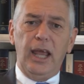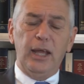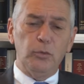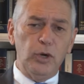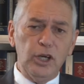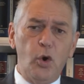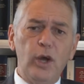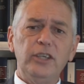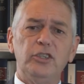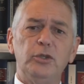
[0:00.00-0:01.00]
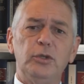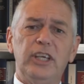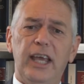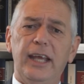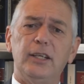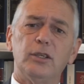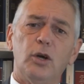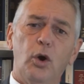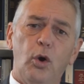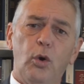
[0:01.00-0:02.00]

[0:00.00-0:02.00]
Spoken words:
And we're going to cater